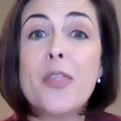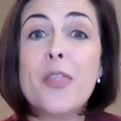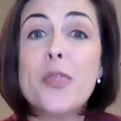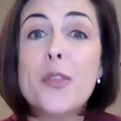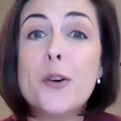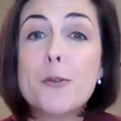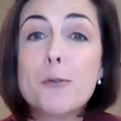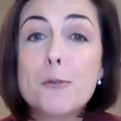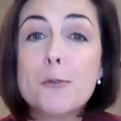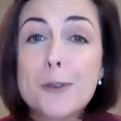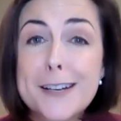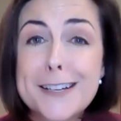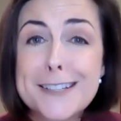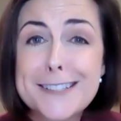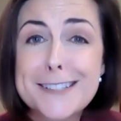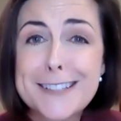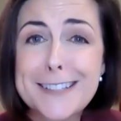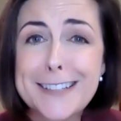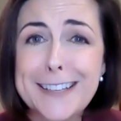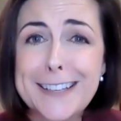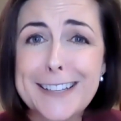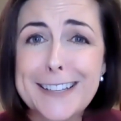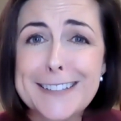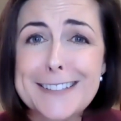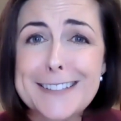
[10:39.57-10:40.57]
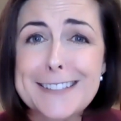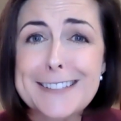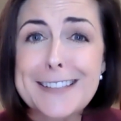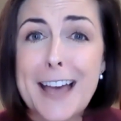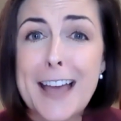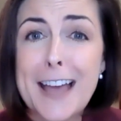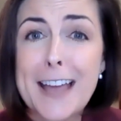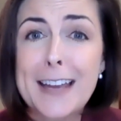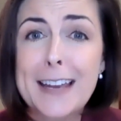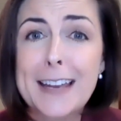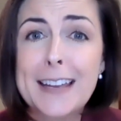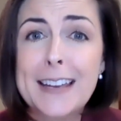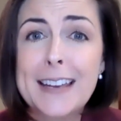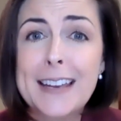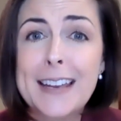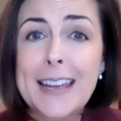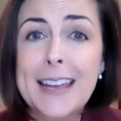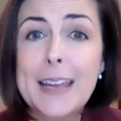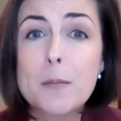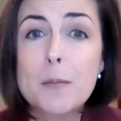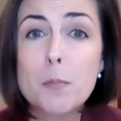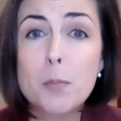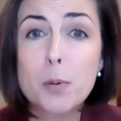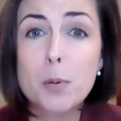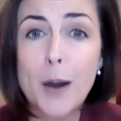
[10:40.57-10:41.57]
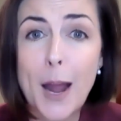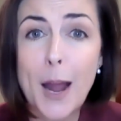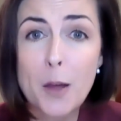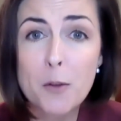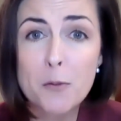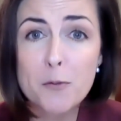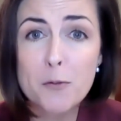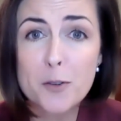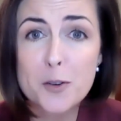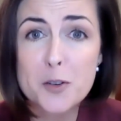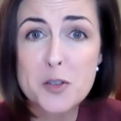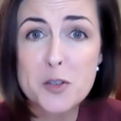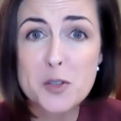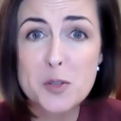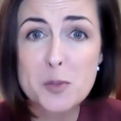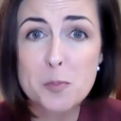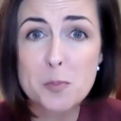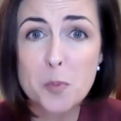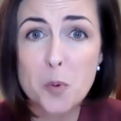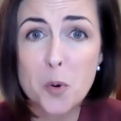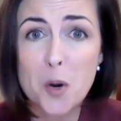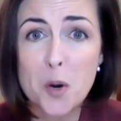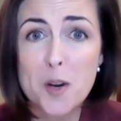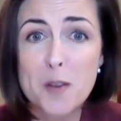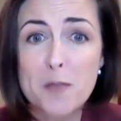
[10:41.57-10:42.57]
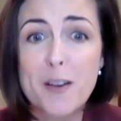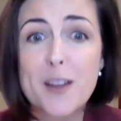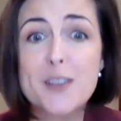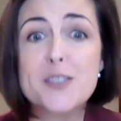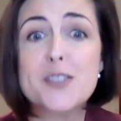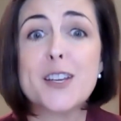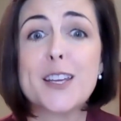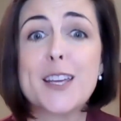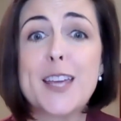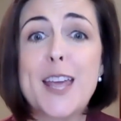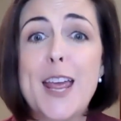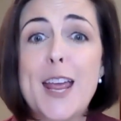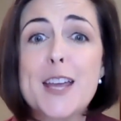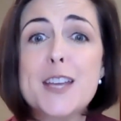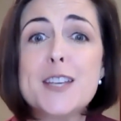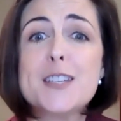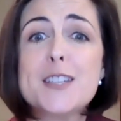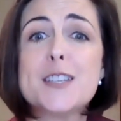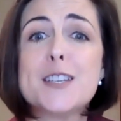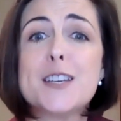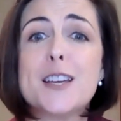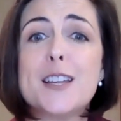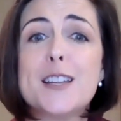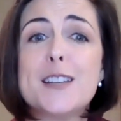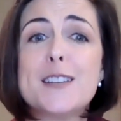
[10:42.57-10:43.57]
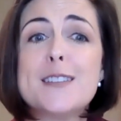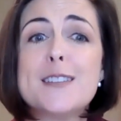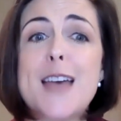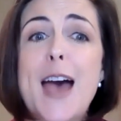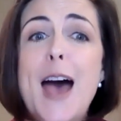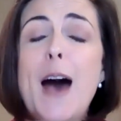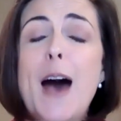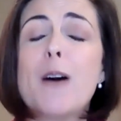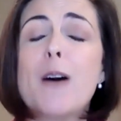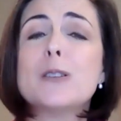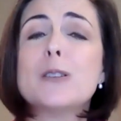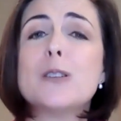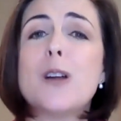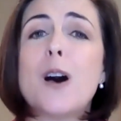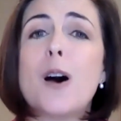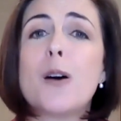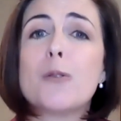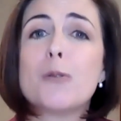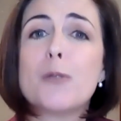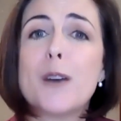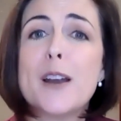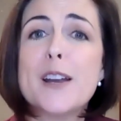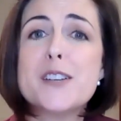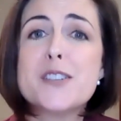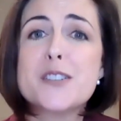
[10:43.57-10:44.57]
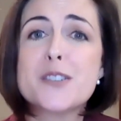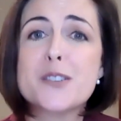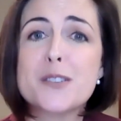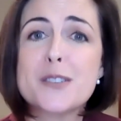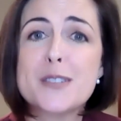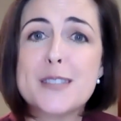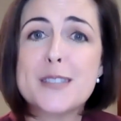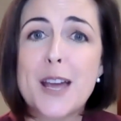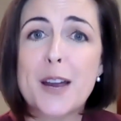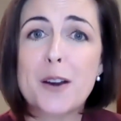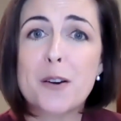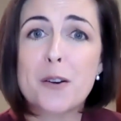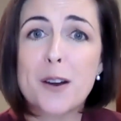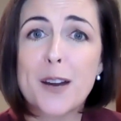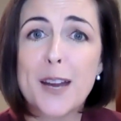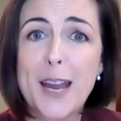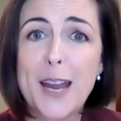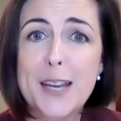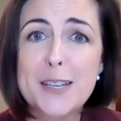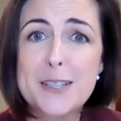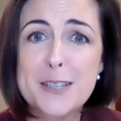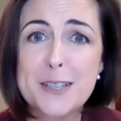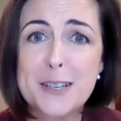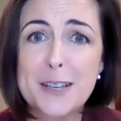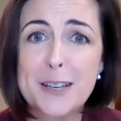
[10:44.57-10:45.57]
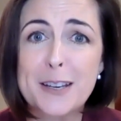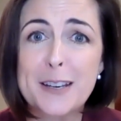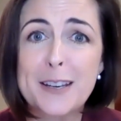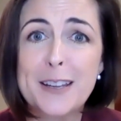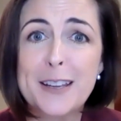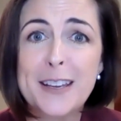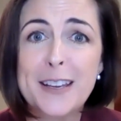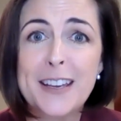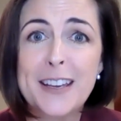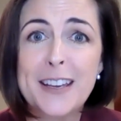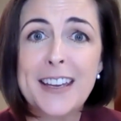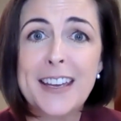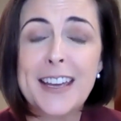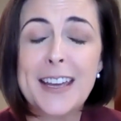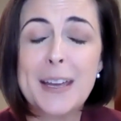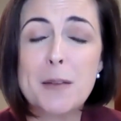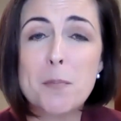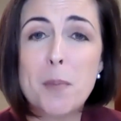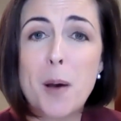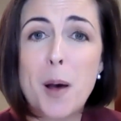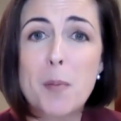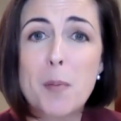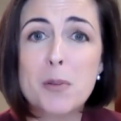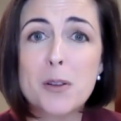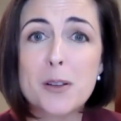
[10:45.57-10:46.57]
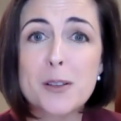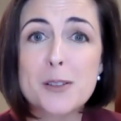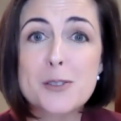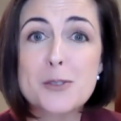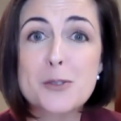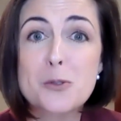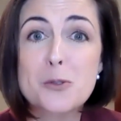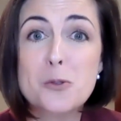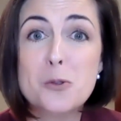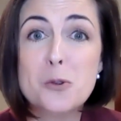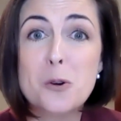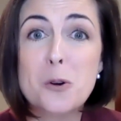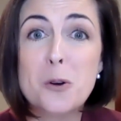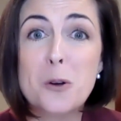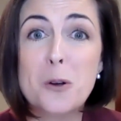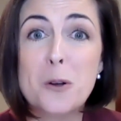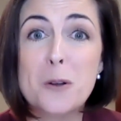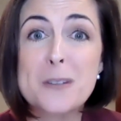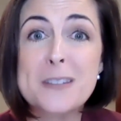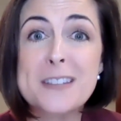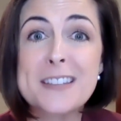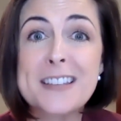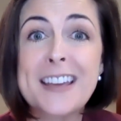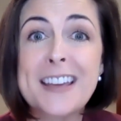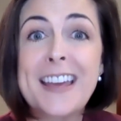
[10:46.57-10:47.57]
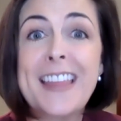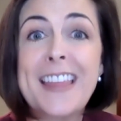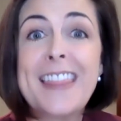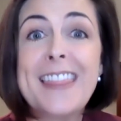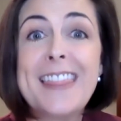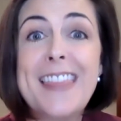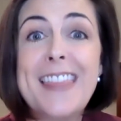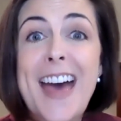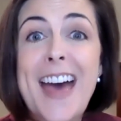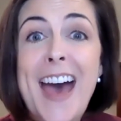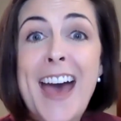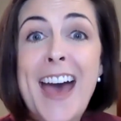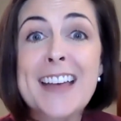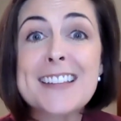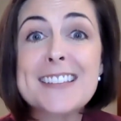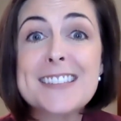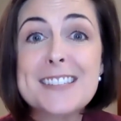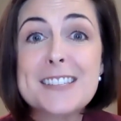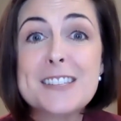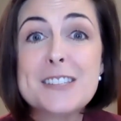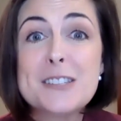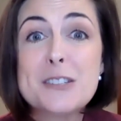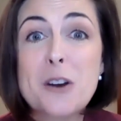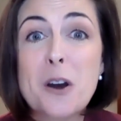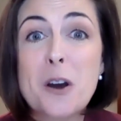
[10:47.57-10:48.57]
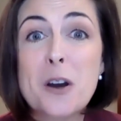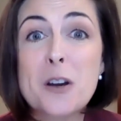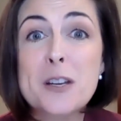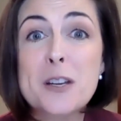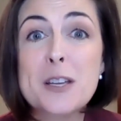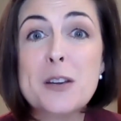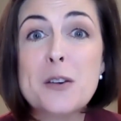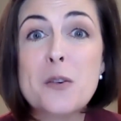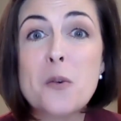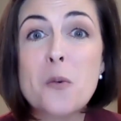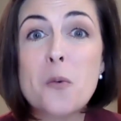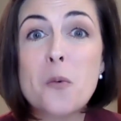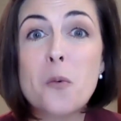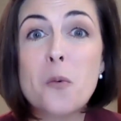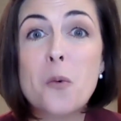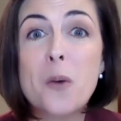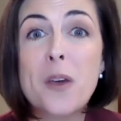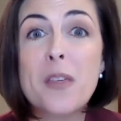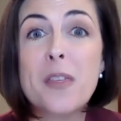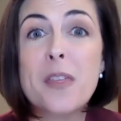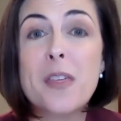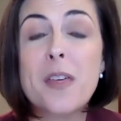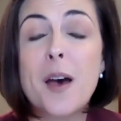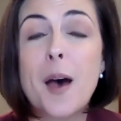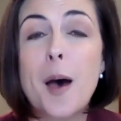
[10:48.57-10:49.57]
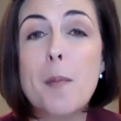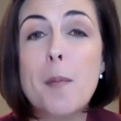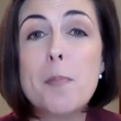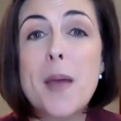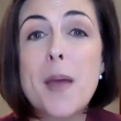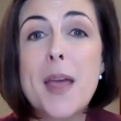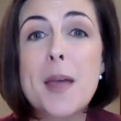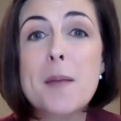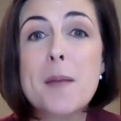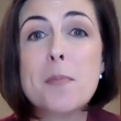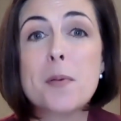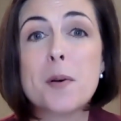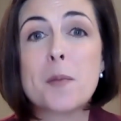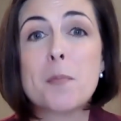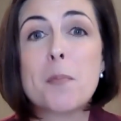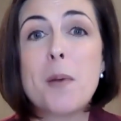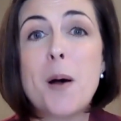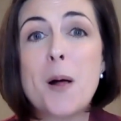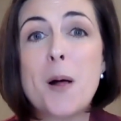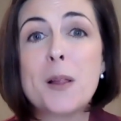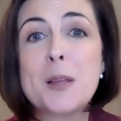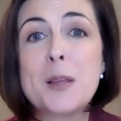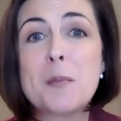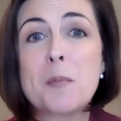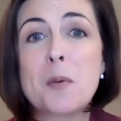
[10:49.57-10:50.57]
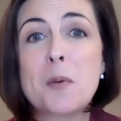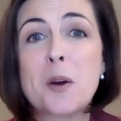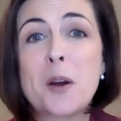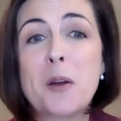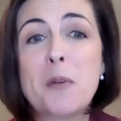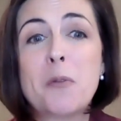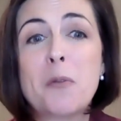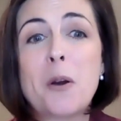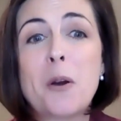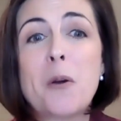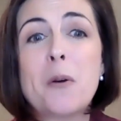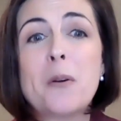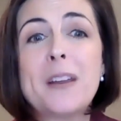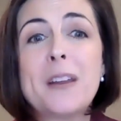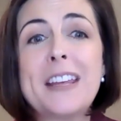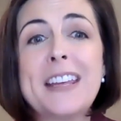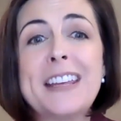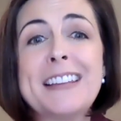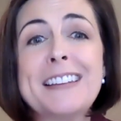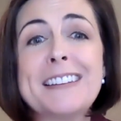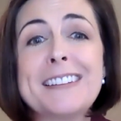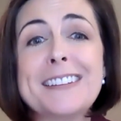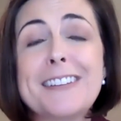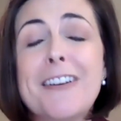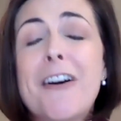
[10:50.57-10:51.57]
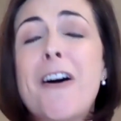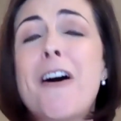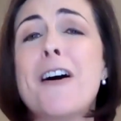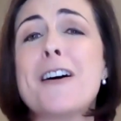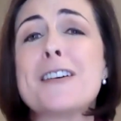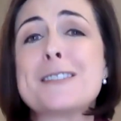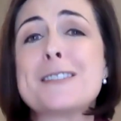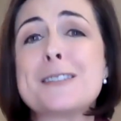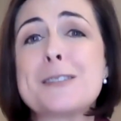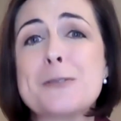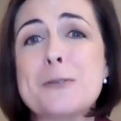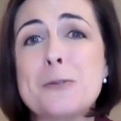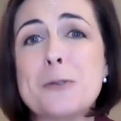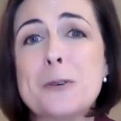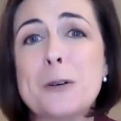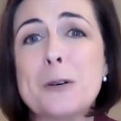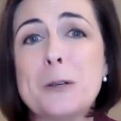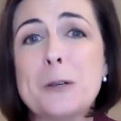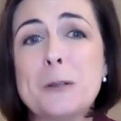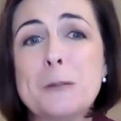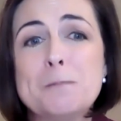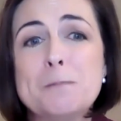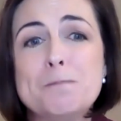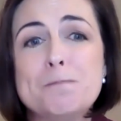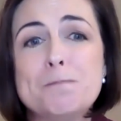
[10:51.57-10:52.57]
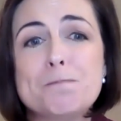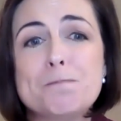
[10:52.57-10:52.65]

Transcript: The reasoning cited in Brown versus Board of Education to outlaw racial segregation in public schools, that started with a paper Pauli Murray wrote in law school.